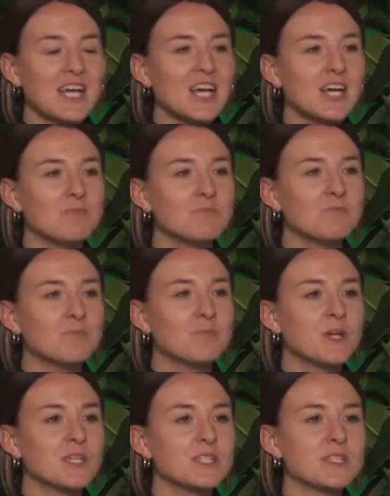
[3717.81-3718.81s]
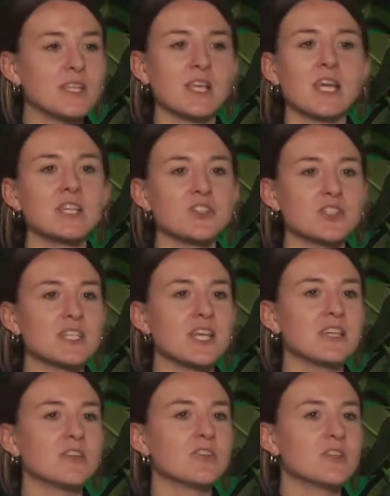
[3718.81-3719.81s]
But I think, as you
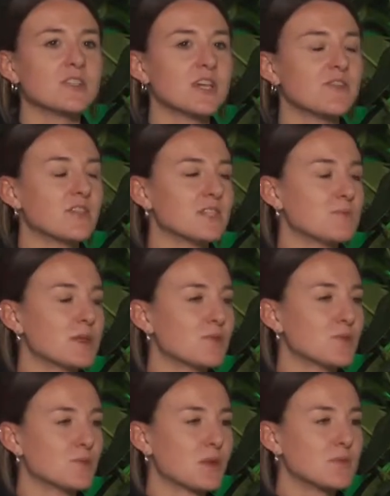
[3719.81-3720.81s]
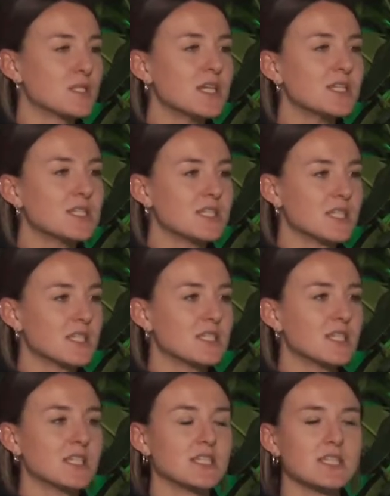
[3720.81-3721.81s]
say, you can dive into people's websites
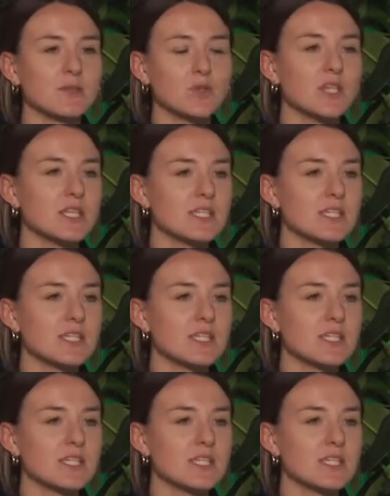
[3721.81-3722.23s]
and see what